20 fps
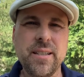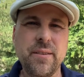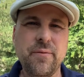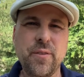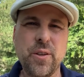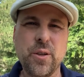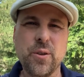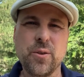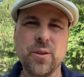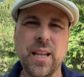if
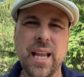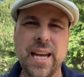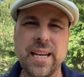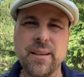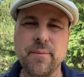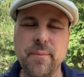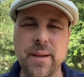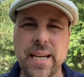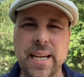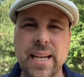you're like
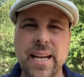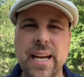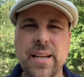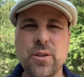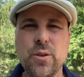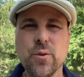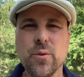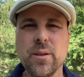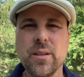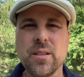me and
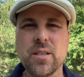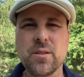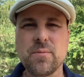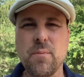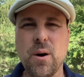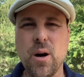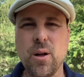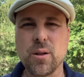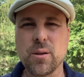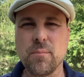you're in a
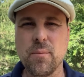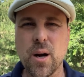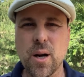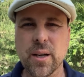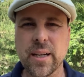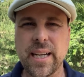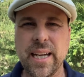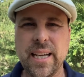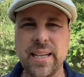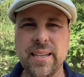smaller
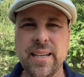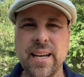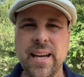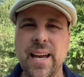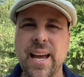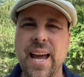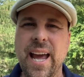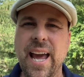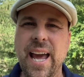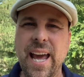market
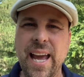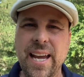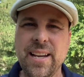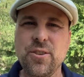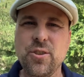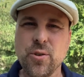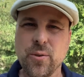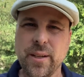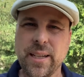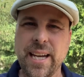and
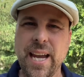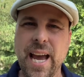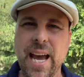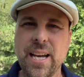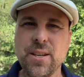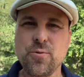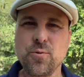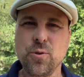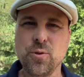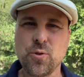you're a
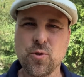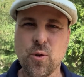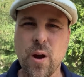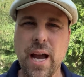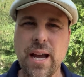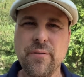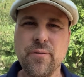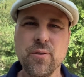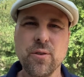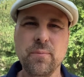casual
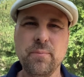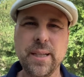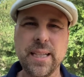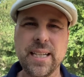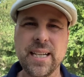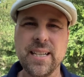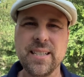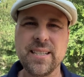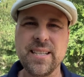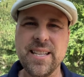driver,
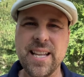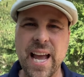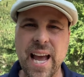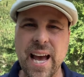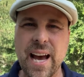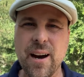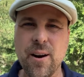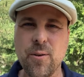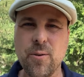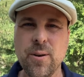because
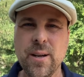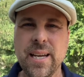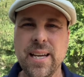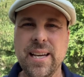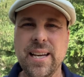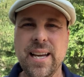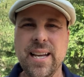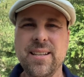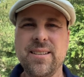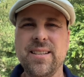now
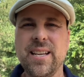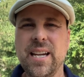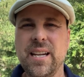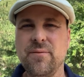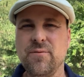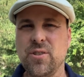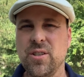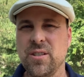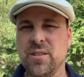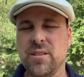instead
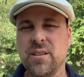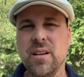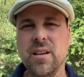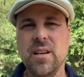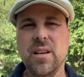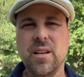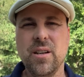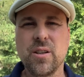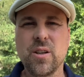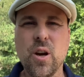of just
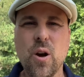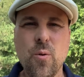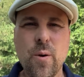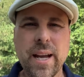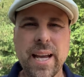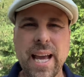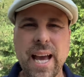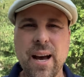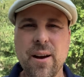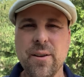
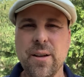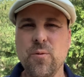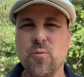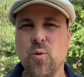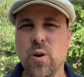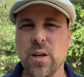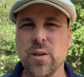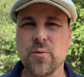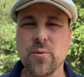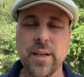going out and
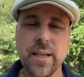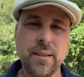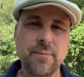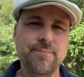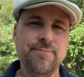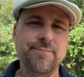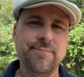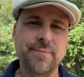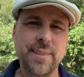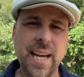wondering,
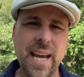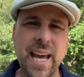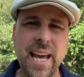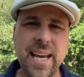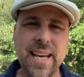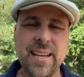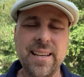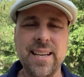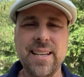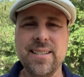
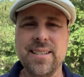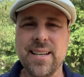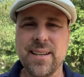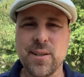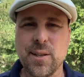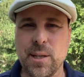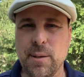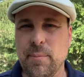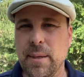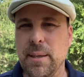hey, is it
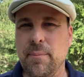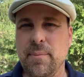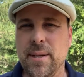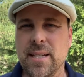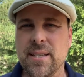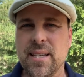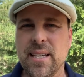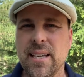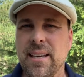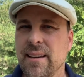going to be
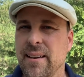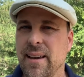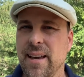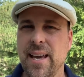busy?